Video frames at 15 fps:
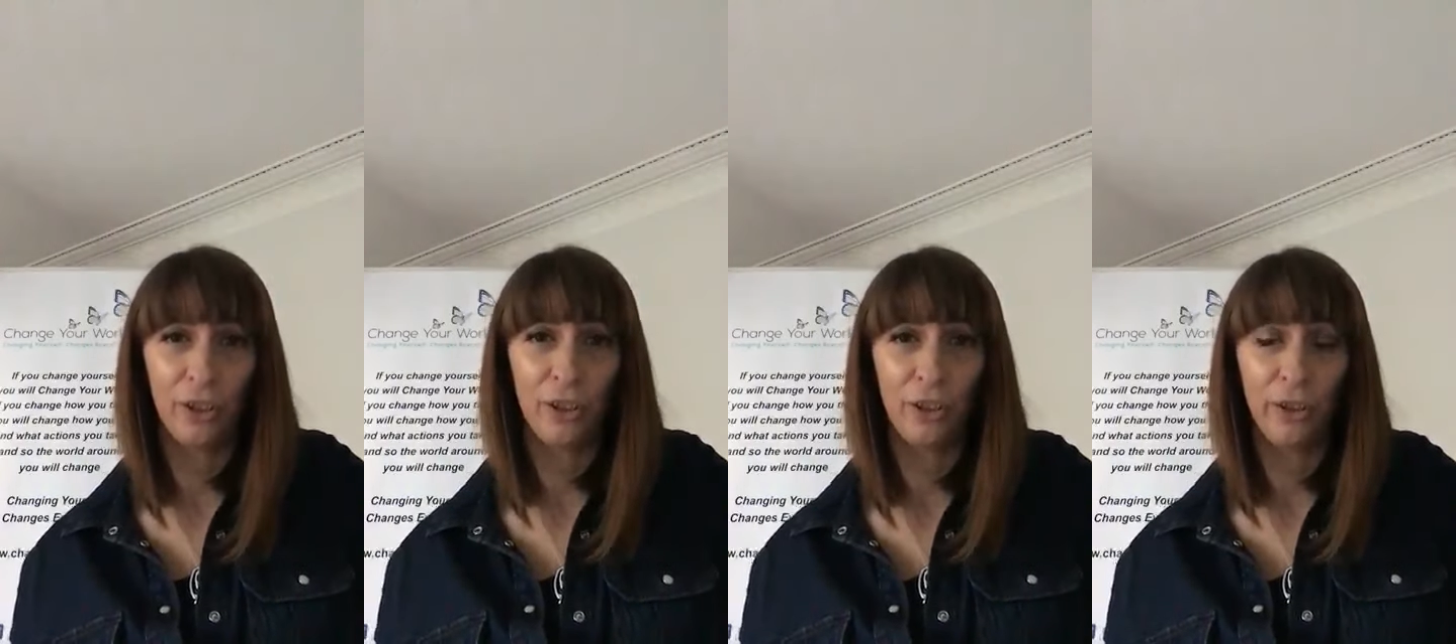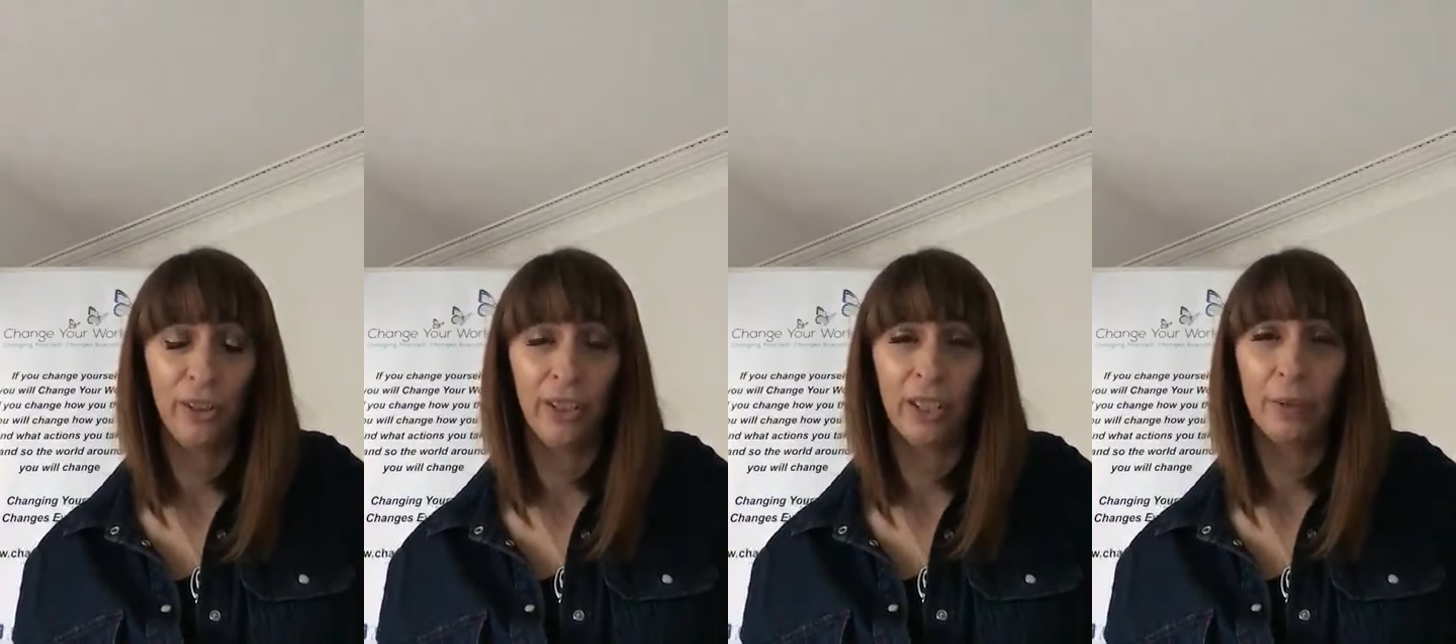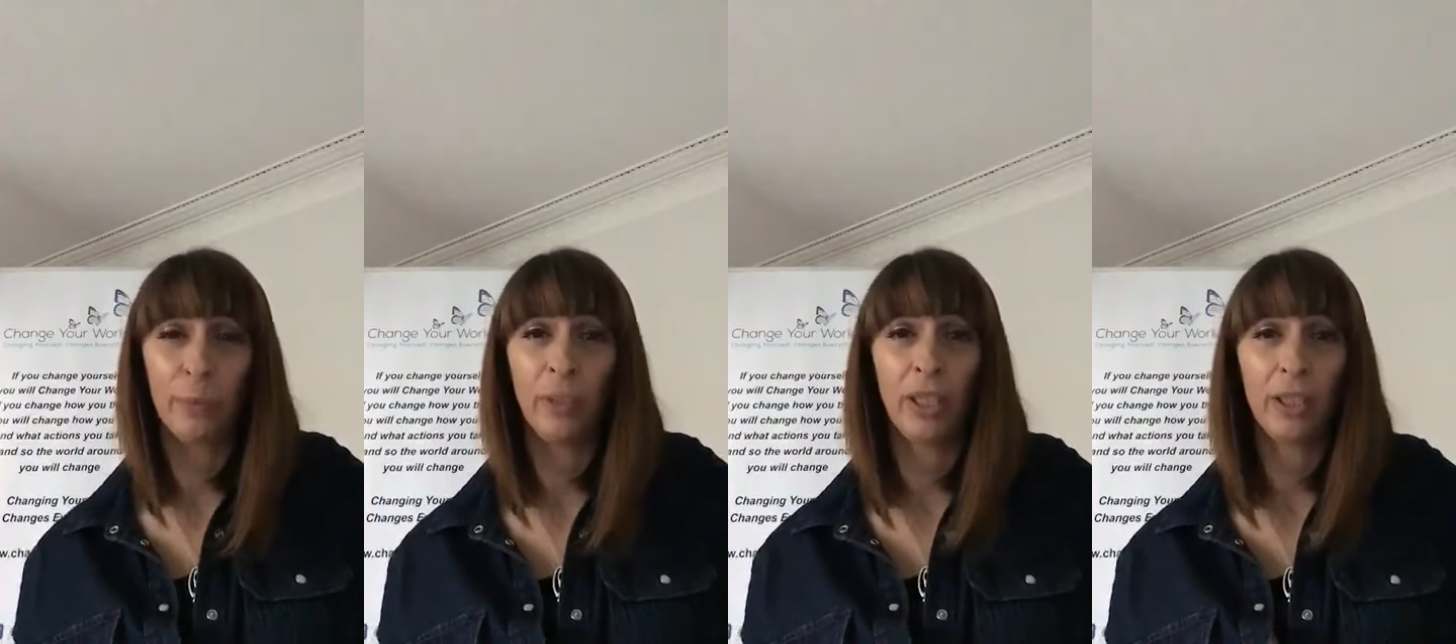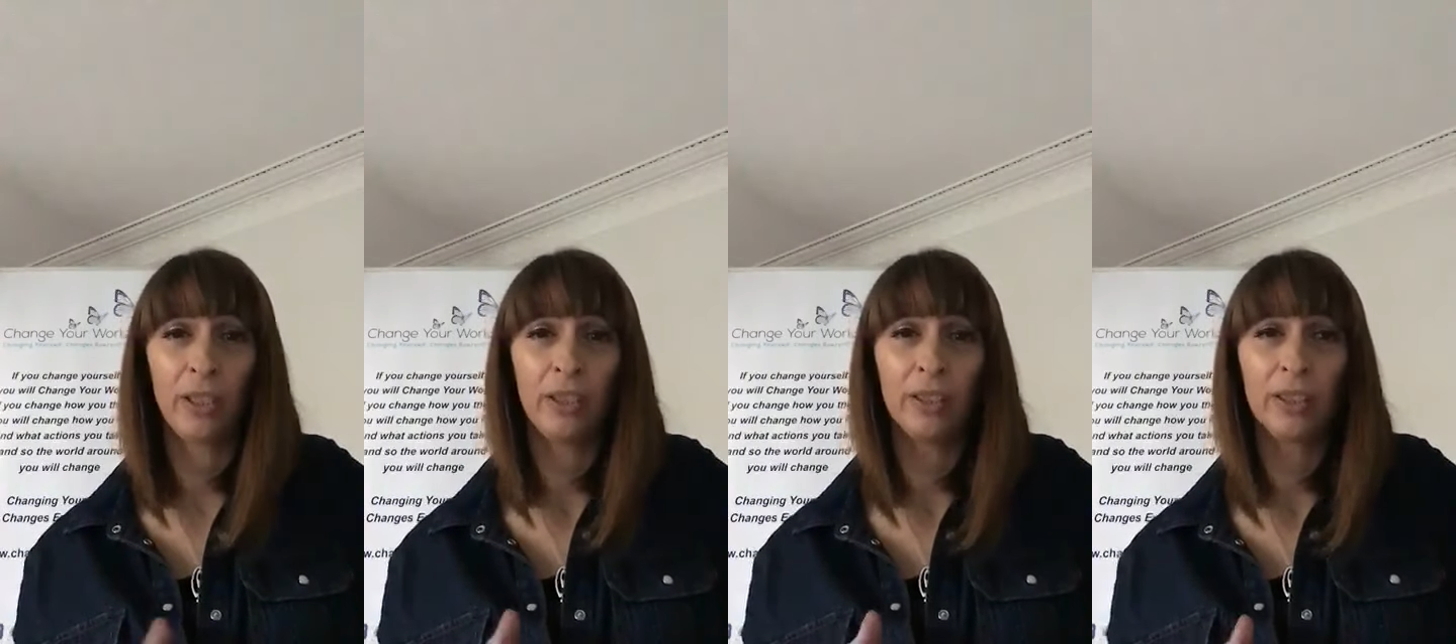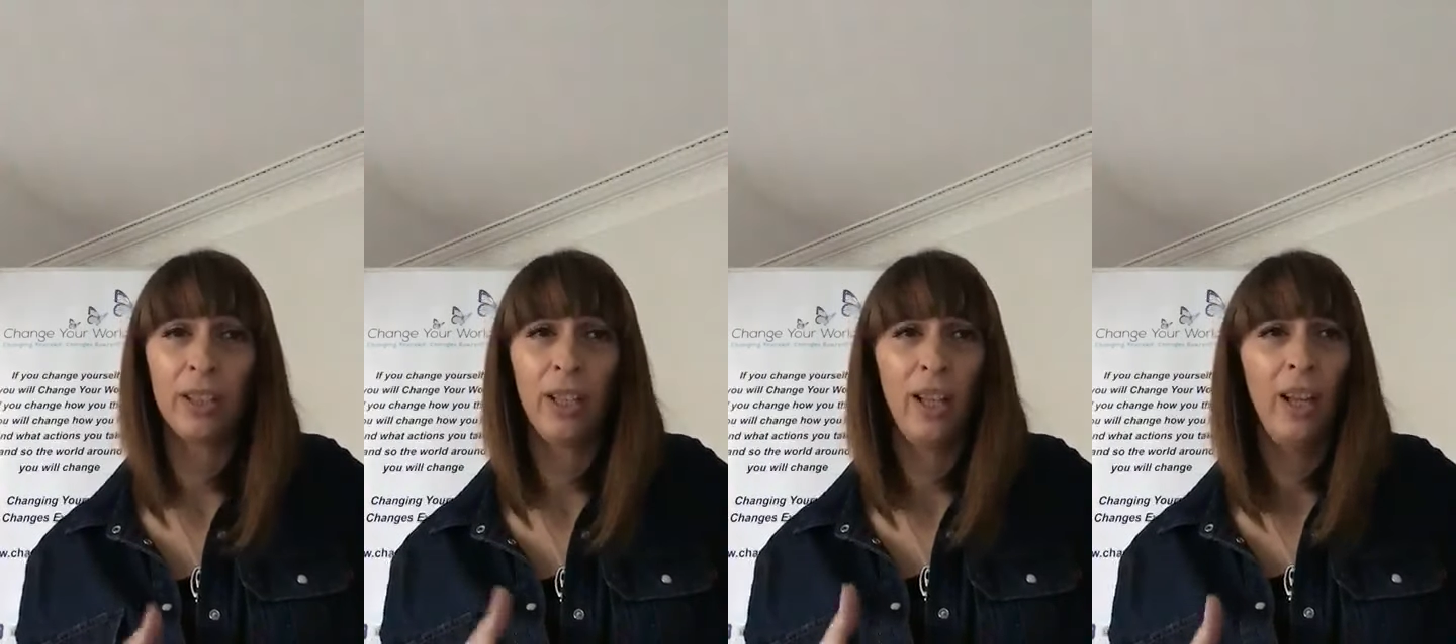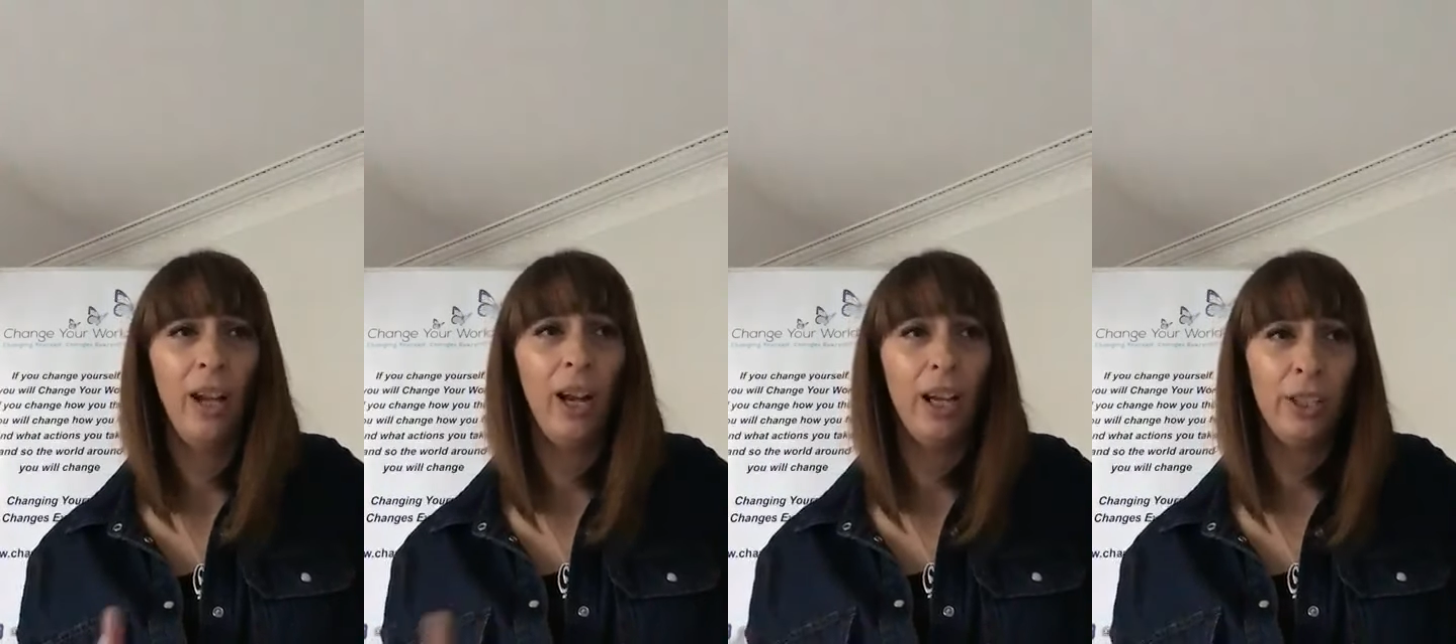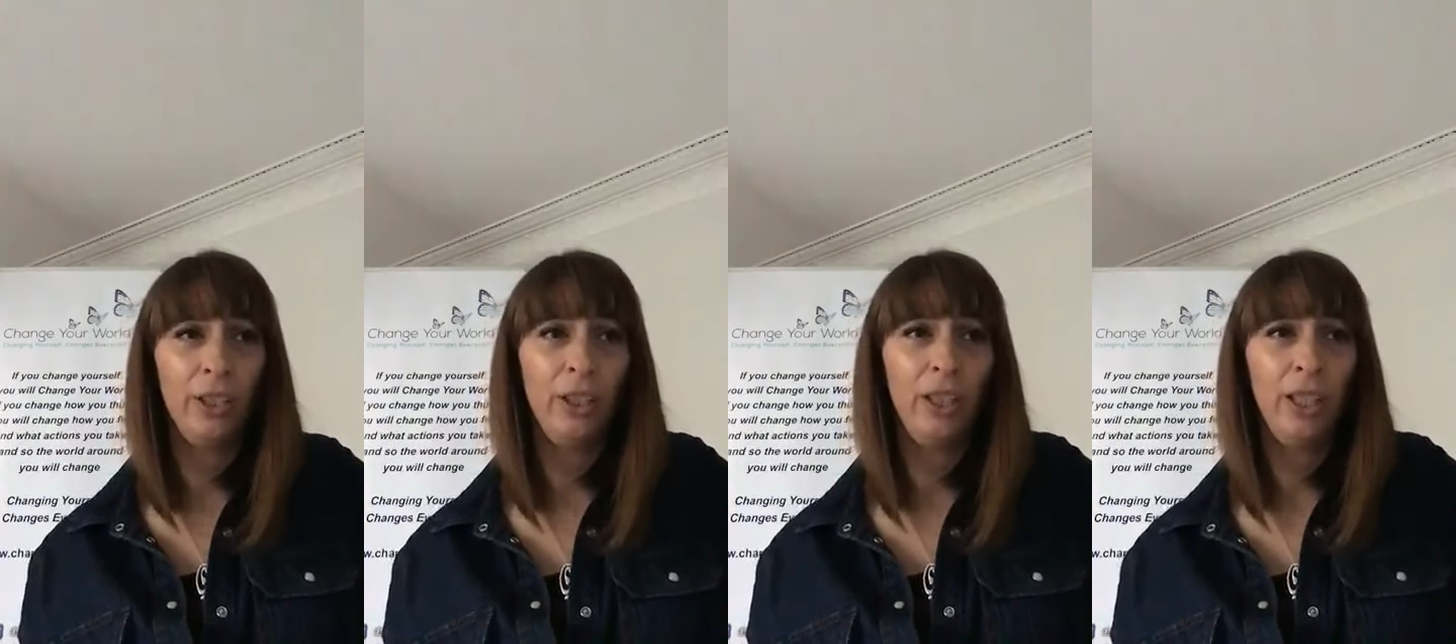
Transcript: to doing this because I,